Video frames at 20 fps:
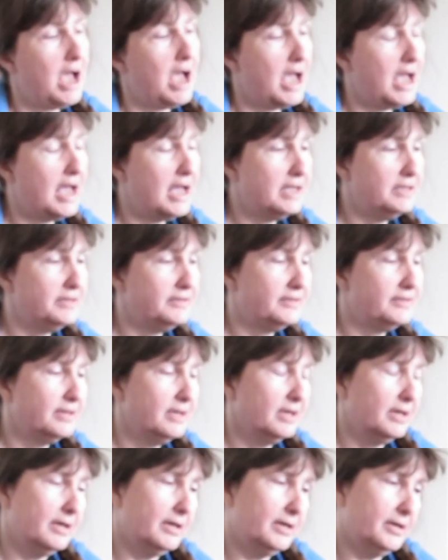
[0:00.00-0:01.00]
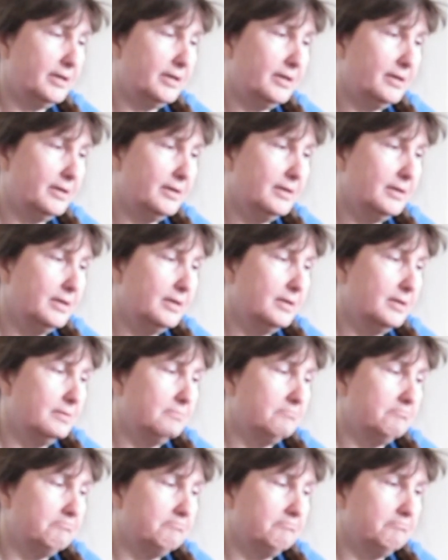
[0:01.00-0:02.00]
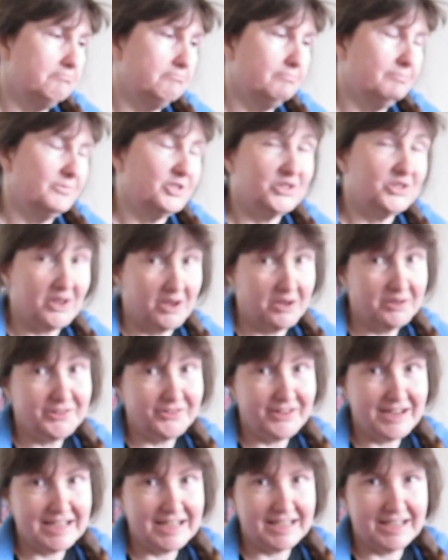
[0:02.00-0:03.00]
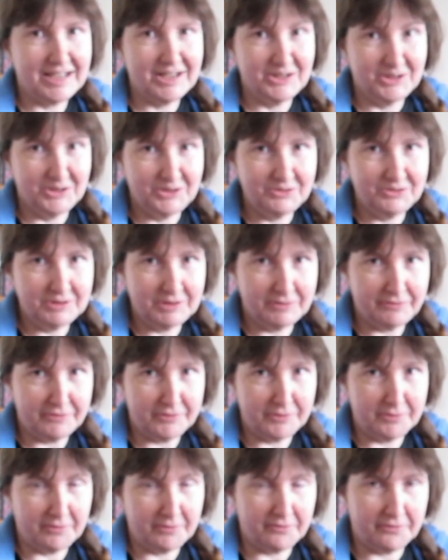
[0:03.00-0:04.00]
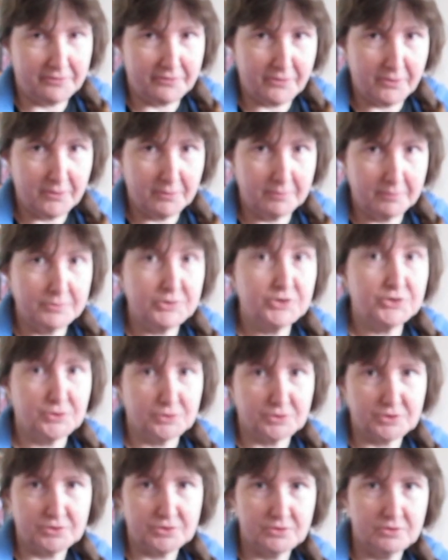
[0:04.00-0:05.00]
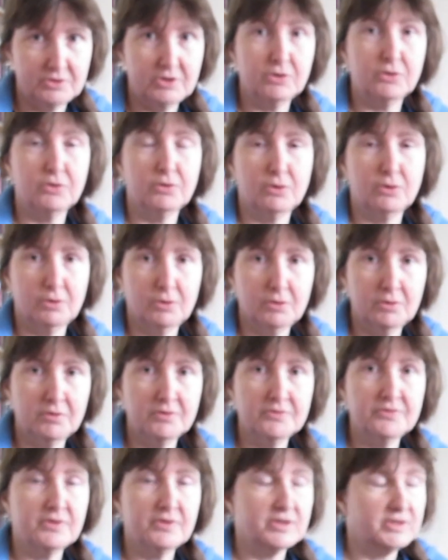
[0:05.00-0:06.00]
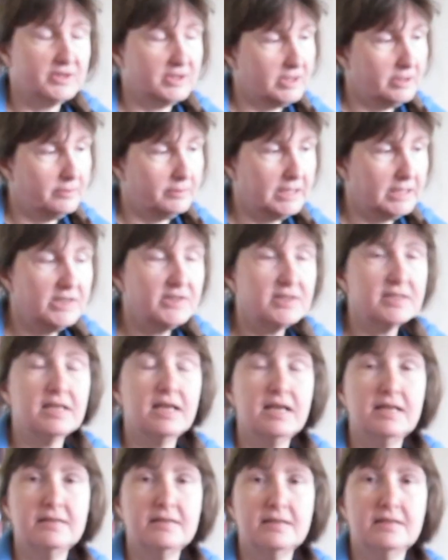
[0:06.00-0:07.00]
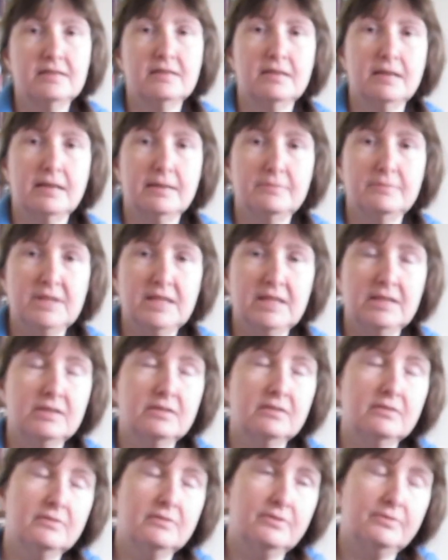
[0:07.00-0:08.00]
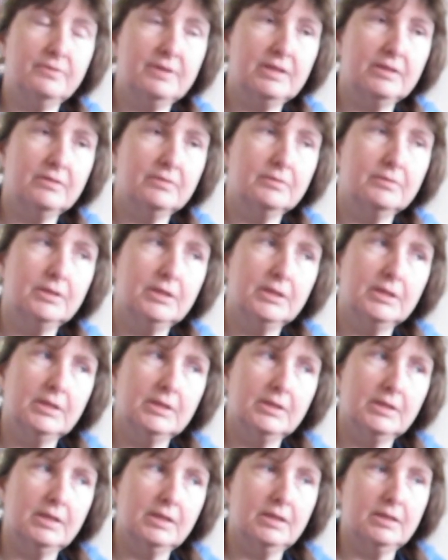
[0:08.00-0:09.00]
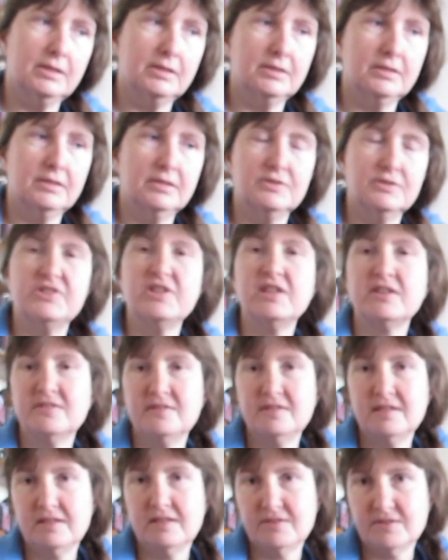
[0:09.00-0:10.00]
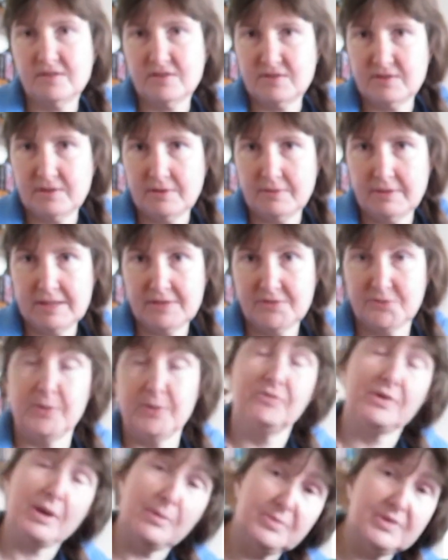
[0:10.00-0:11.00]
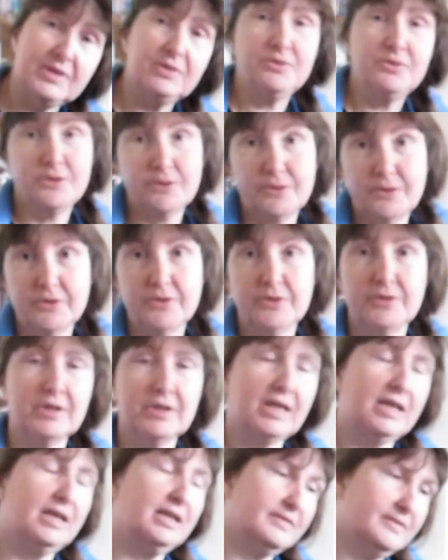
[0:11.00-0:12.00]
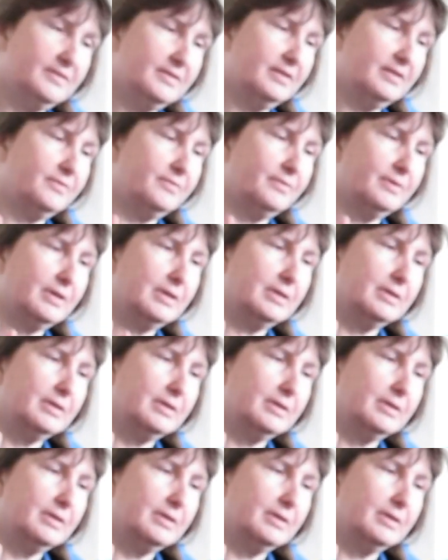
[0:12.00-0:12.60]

and a Star Trek uniform from TOS, the old series, and then I mean the real 60s series with Captain Kirk, etc.